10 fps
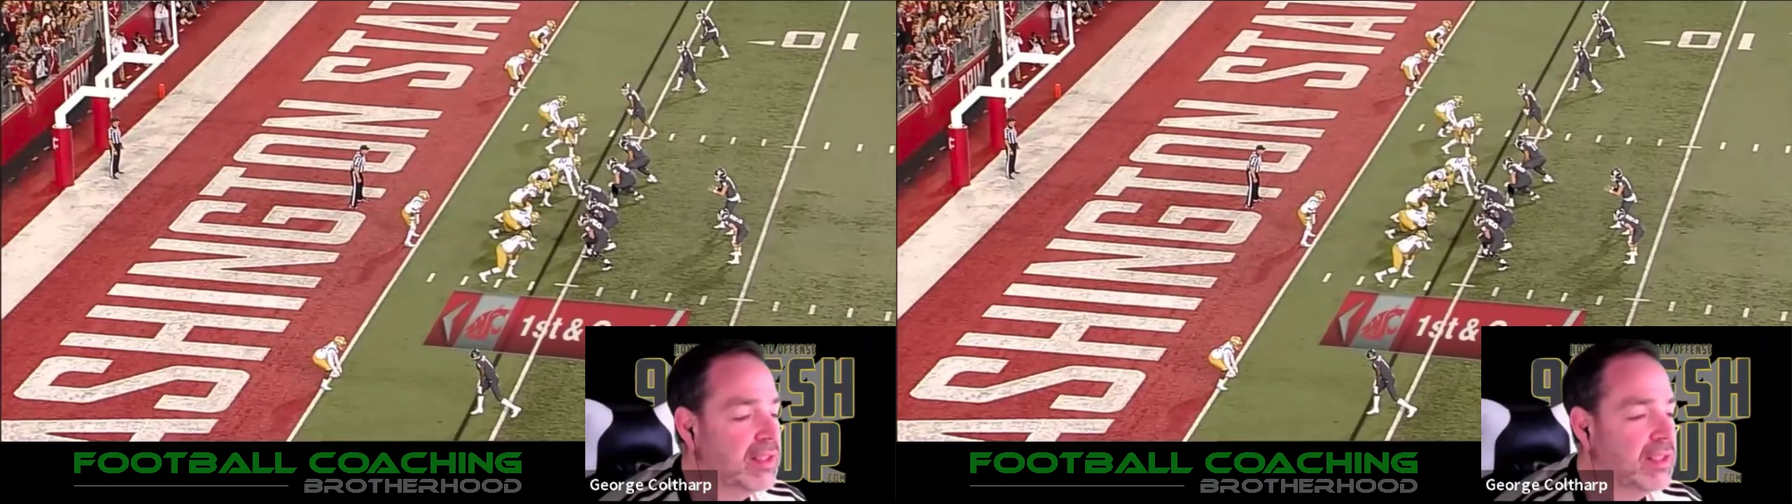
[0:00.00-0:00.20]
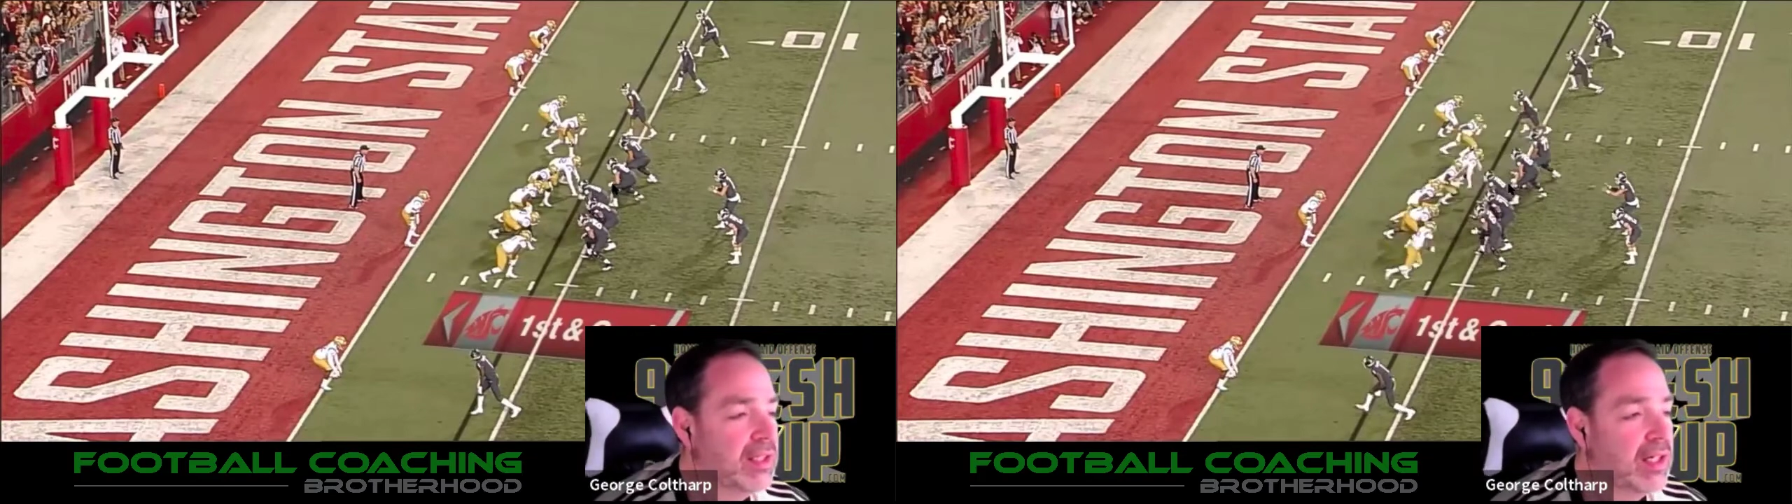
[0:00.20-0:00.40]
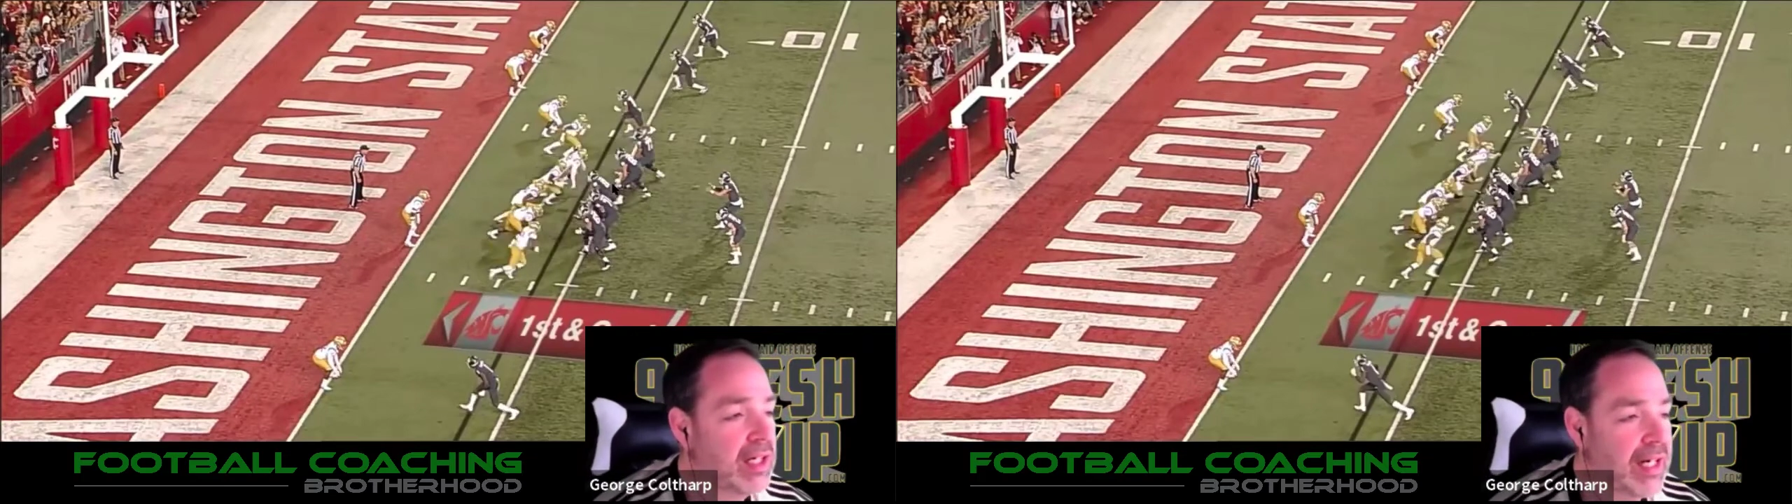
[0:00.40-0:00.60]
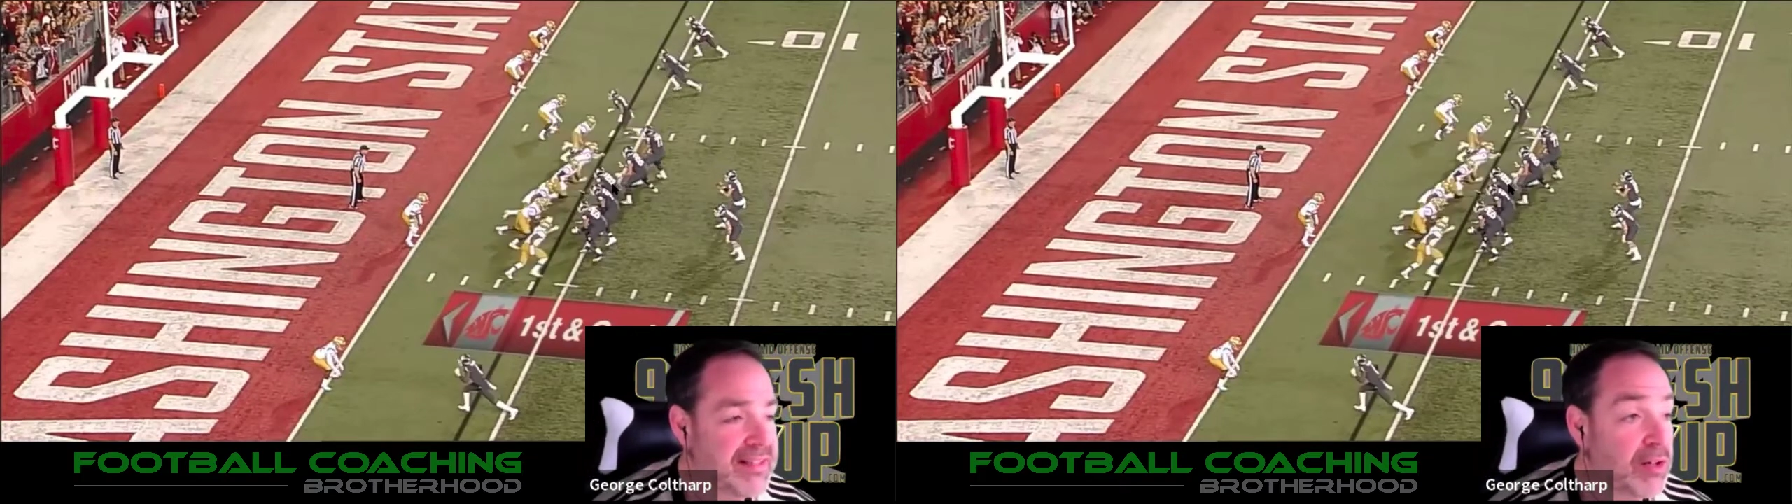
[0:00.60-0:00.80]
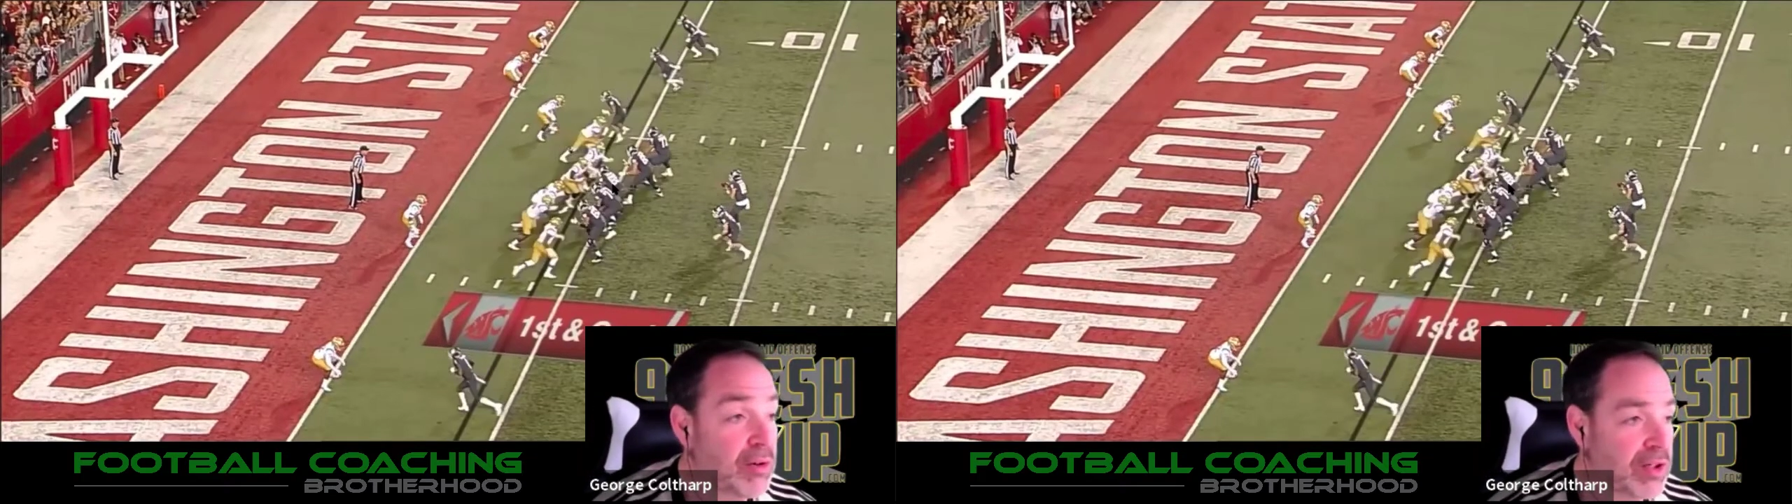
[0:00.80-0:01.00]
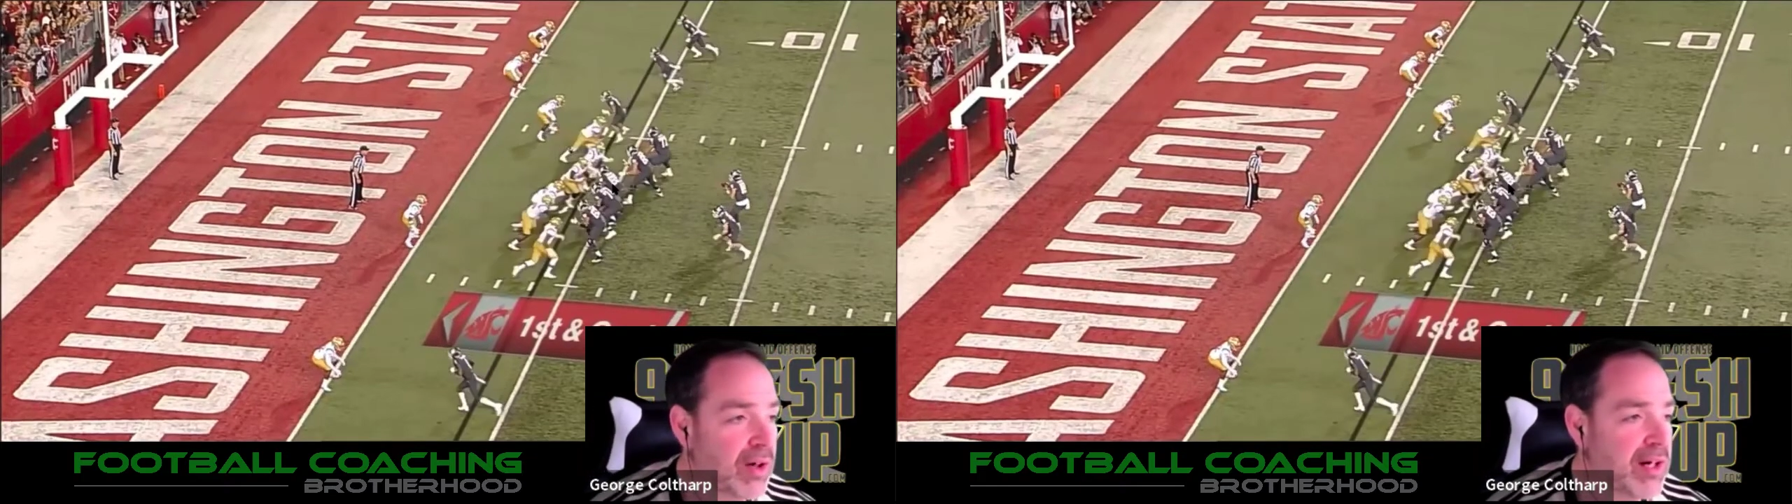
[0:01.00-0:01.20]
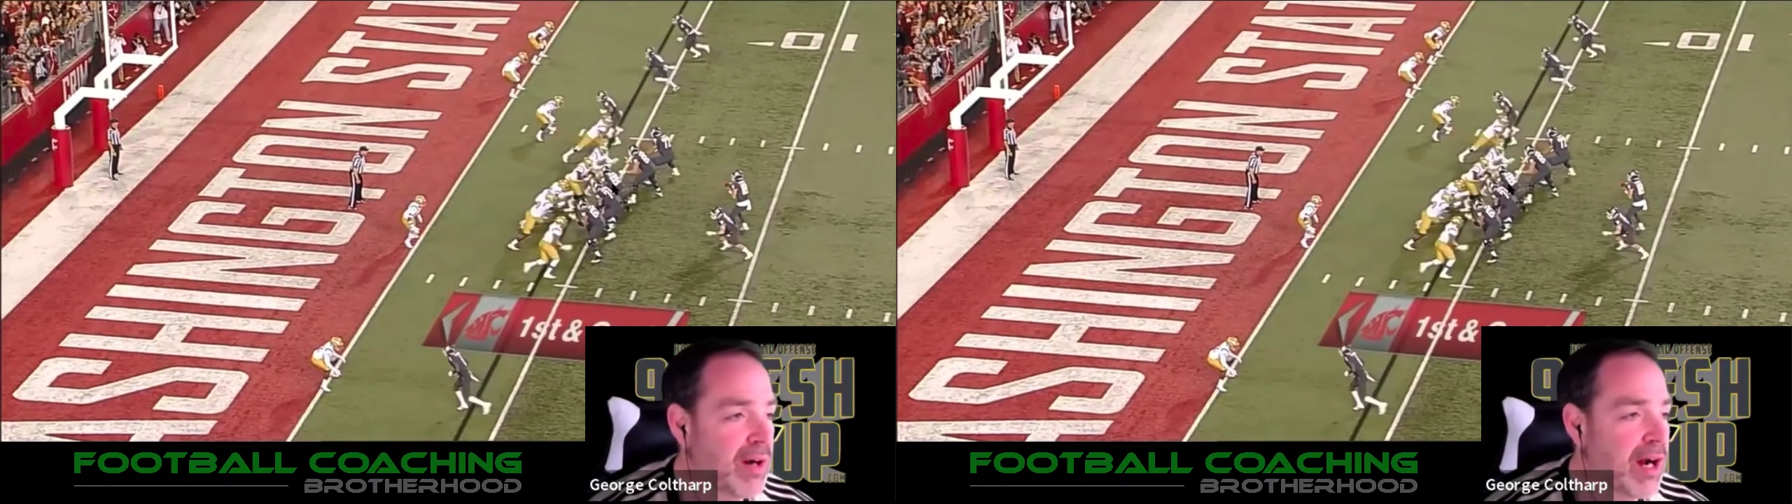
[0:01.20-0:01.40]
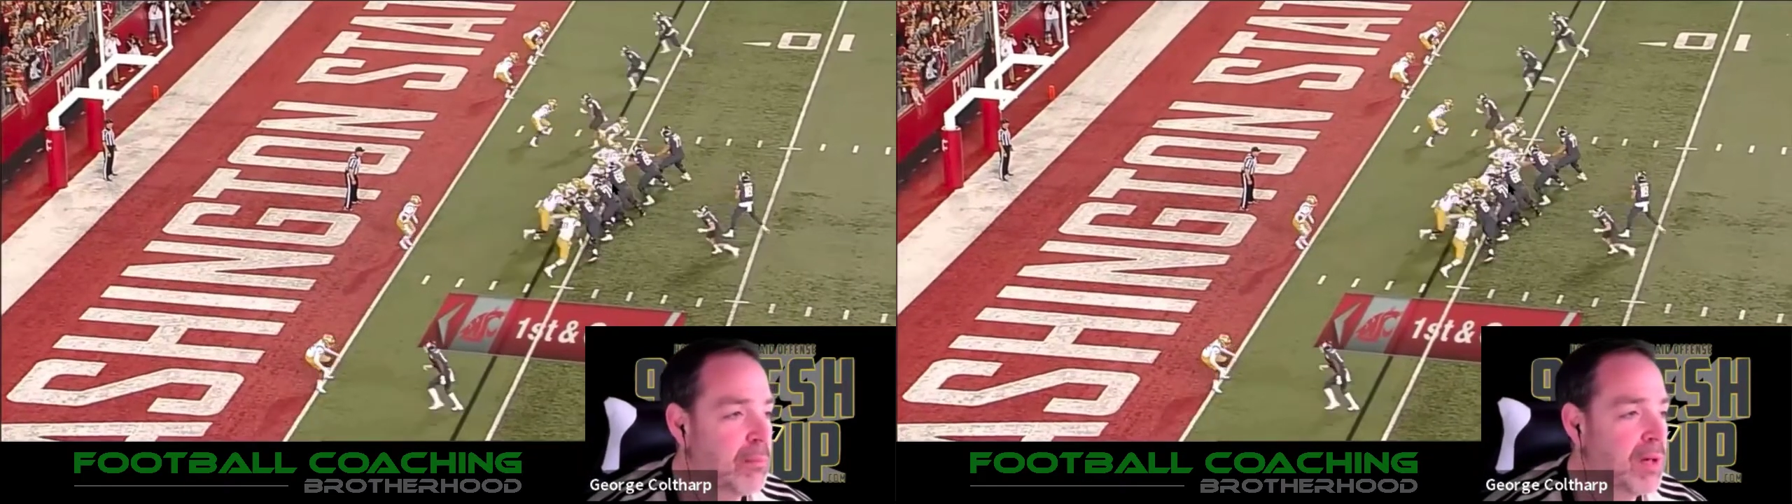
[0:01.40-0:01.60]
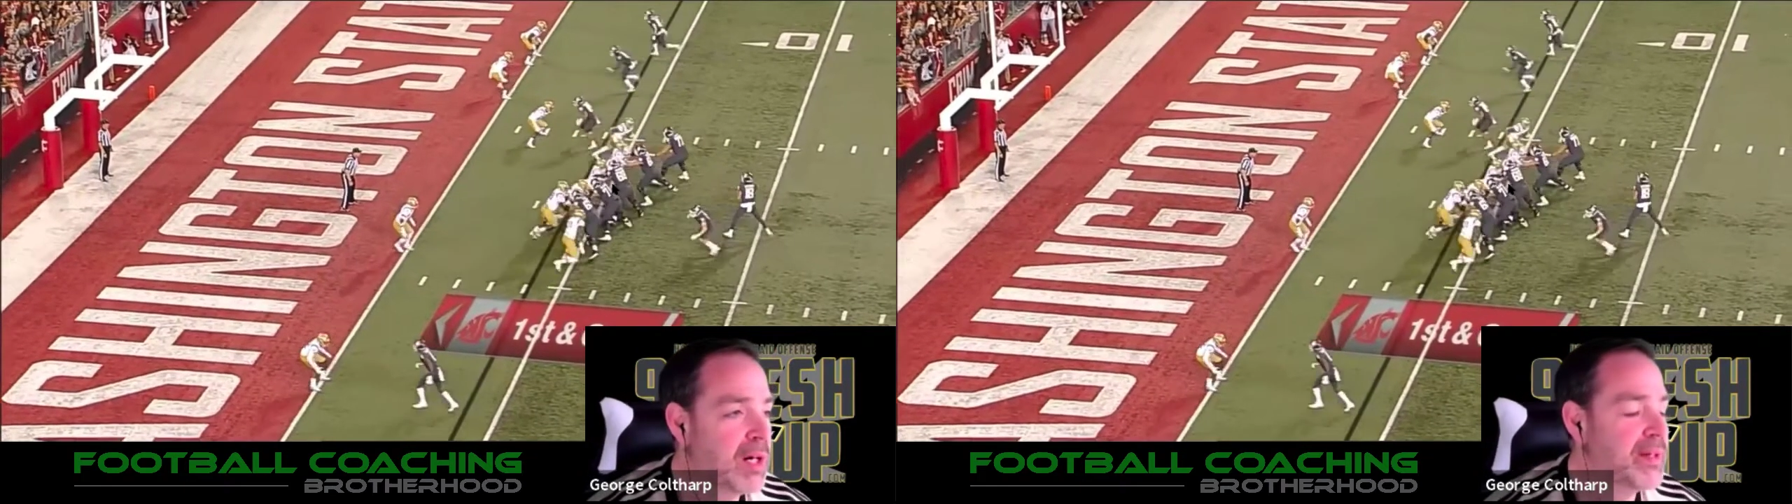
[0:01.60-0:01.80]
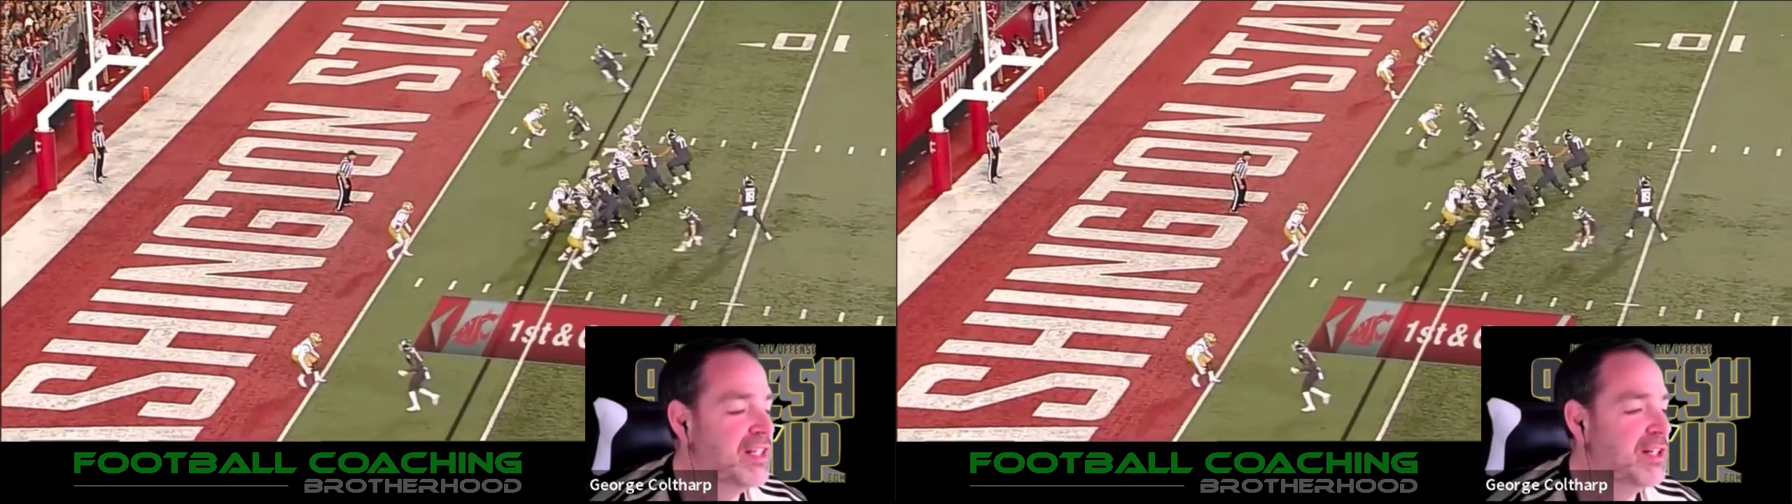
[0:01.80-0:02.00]
I tell you what, a great route
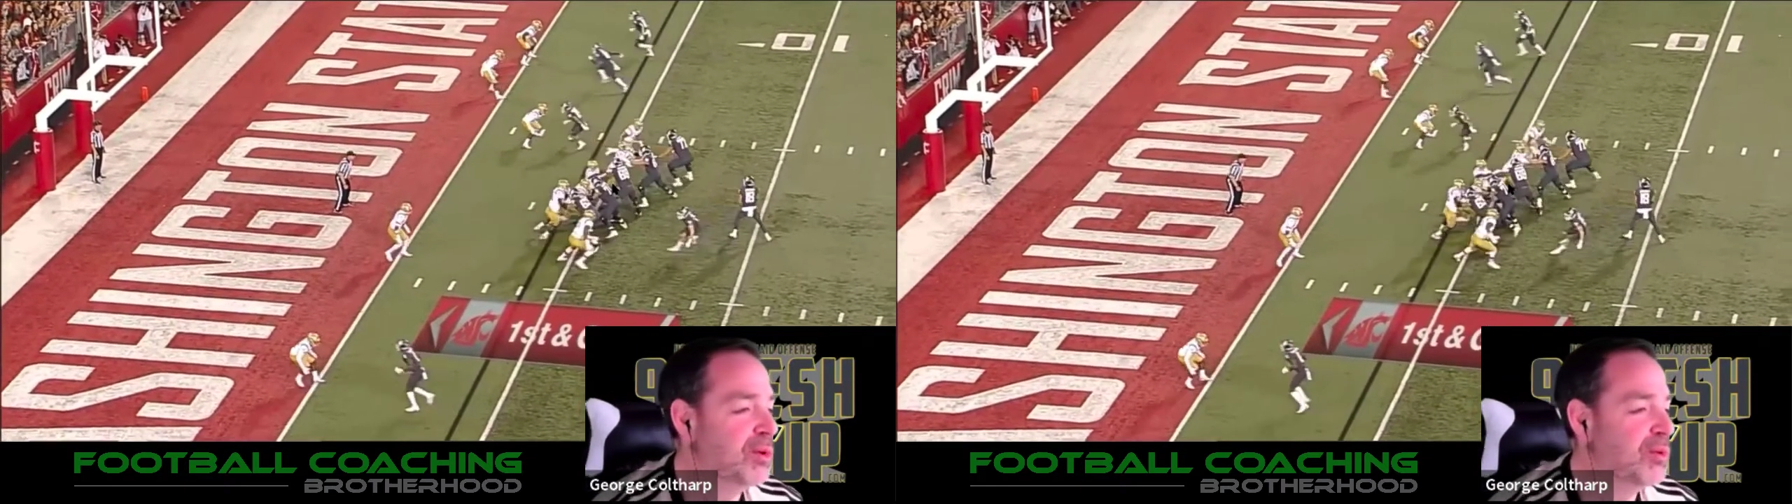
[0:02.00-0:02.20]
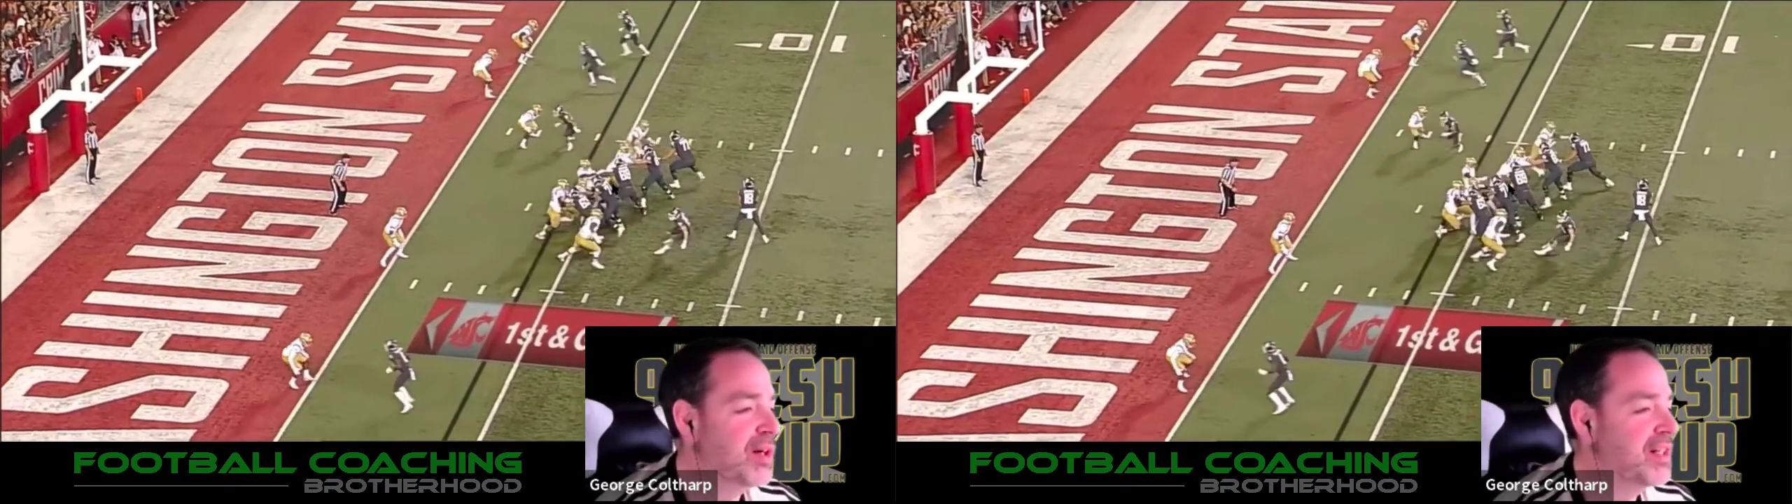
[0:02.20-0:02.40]
Mummy and them were running